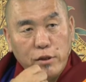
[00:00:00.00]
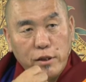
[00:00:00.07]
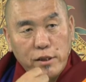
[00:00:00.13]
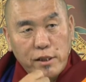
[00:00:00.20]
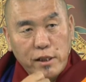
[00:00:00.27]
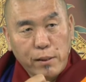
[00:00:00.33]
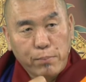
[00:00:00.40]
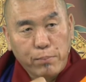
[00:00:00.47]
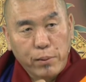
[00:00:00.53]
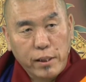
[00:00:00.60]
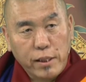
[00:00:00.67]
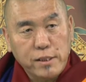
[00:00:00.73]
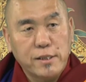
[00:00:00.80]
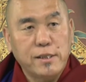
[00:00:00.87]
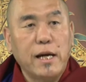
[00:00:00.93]
the deep
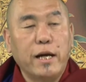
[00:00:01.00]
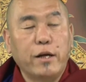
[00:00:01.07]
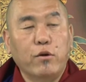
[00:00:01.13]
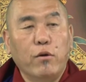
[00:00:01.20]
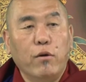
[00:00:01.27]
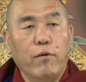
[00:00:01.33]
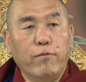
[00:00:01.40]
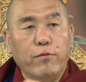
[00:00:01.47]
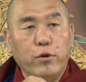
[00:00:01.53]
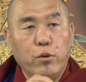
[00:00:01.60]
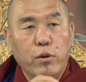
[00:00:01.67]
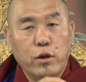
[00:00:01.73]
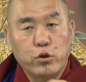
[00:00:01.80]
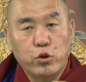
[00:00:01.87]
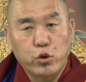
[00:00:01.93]
insight of
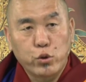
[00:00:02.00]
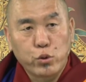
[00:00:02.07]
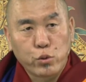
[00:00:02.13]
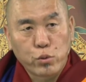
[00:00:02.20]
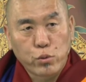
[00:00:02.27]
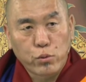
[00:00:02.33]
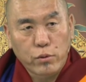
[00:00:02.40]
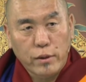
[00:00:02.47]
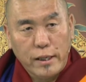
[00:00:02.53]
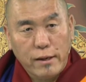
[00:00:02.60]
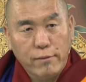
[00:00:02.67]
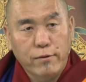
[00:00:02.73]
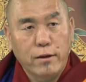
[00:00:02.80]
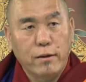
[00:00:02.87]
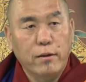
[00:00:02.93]
your true
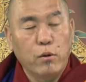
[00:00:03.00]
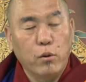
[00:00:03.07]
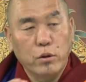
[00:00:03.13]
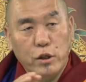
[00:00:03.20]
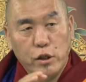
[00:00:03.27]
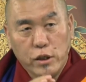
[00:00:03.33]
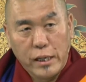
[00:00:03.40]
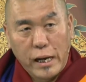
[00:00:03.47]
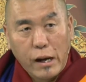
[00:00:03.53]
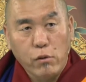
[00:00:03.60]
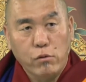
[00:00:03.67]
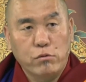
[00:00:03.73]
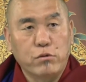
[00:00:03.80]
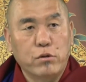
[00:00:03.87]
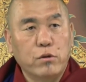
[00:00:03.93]
level or the
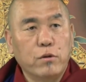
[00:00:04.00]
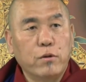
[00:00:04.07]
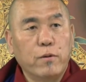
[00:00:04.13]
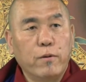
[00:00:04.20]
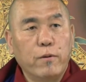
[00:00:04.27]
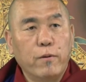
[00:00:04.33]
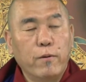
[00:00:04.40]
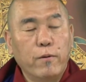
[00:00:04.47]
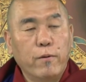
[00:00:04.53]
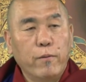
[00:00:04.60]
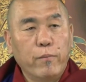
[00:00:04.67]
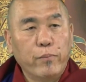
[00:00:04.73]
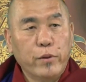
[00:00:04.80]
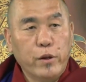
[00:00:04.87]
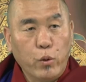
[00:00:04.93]
ground,
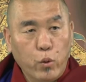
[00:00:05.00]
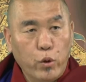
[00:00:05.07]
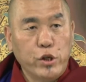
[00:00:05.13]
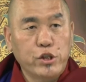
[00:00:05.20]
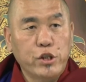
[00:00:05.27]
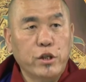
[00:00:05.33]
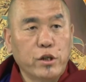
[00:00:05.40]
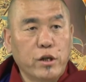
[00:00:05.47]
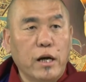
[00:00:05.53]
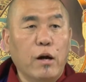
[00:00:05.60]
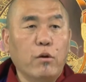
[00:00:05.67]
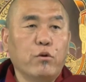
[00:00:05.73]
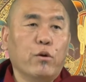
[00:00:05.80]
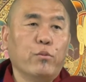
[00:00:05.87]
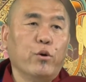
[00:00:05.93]
the origin
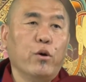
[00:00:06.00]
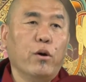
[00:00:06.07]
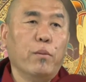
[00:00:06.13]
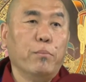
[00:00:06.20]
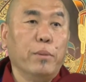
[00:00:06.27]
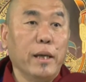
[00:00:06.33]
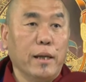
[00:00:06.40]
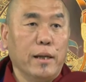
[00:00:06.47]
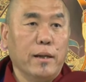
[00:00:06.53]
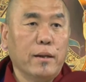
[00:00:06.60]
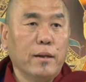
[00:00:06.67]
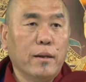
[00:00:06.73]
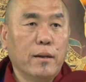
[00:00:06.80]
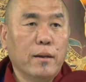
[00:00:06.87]
ground of your being.